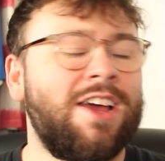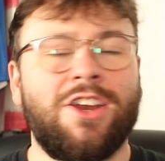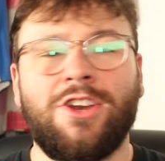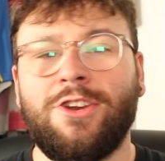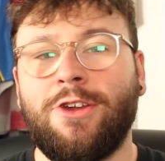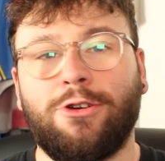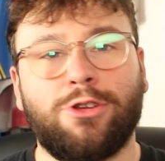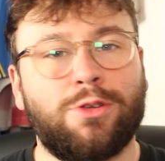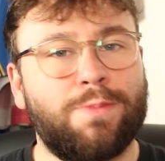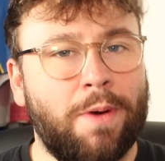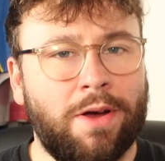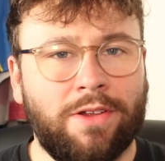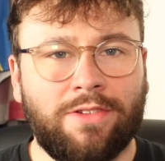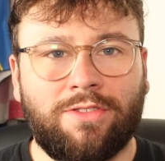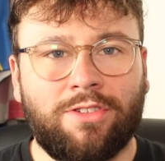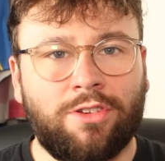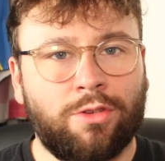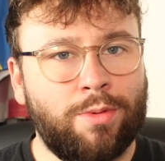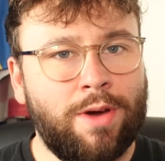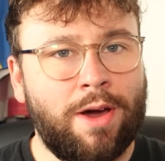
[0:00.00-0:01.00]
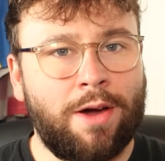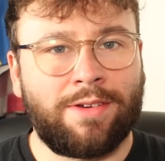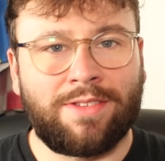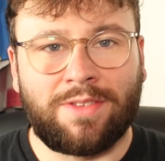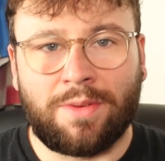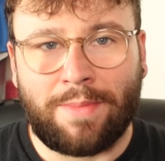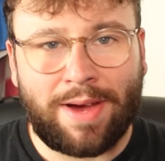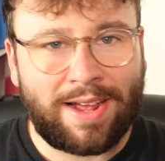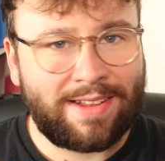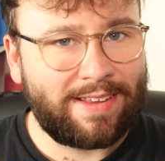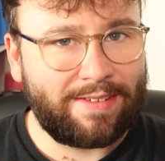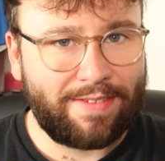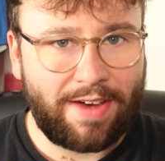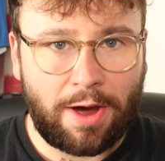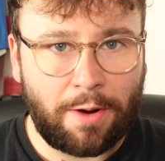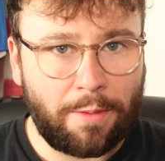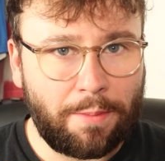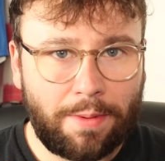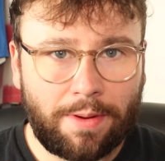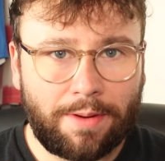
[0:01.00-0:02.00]
No sponsor as well is a massive
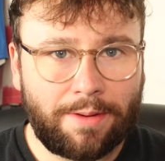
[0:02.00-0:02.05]
help.